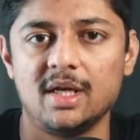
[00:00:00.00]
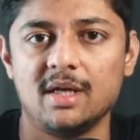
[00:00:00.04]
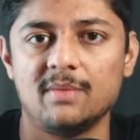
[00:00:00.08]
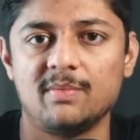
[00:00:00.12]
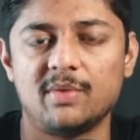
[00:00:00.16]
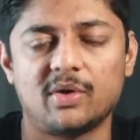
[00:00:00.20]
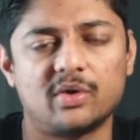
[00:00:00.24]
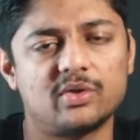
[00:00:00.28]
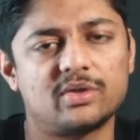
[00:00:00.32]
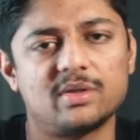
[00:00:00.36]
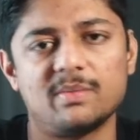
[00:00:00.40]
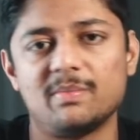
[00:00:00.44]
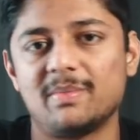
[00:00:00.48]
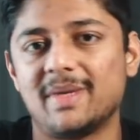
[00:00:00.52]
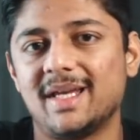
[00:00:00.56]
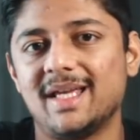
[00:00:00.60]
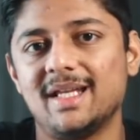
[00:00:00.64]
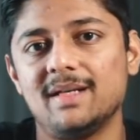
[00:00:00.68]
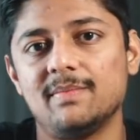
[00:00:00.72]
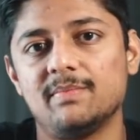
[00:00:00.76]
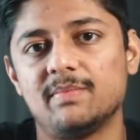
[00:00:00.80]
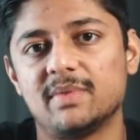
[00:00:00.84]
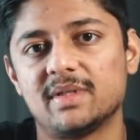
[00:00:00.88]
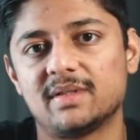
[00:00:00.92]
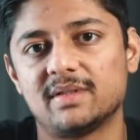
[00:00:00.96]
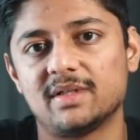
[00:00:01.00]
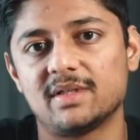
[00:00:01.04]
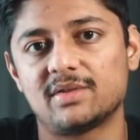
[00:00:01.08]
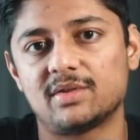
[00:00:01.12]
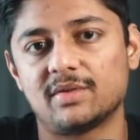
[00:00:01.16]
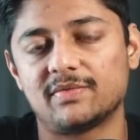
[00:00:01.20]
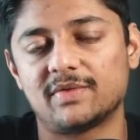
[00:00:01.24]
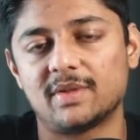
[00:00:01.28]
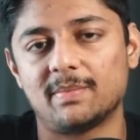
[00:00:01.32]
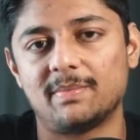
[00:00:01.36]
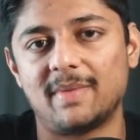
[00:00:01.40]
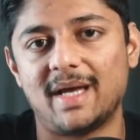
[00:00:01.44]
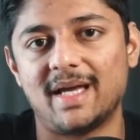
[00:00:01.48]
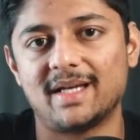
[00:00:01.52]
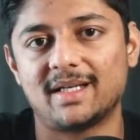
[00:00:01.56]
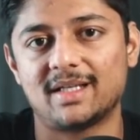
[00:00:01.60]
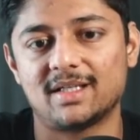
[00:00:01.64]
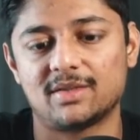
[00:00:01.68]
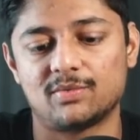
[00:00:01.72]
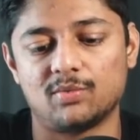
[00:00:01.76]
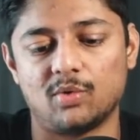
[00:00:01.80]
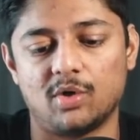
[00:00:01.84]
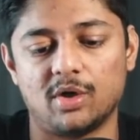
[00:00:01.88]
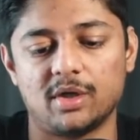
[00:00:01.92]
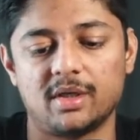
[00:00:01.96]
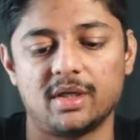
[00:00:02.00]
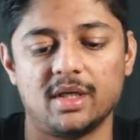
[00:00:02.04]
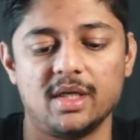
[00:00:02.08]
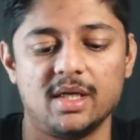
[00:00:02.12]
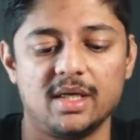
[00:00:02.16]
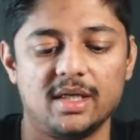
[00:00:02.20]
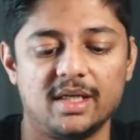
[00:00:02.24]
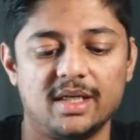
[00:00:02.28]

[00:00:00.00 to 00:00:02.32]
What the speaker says: Because the main business of the bank is what?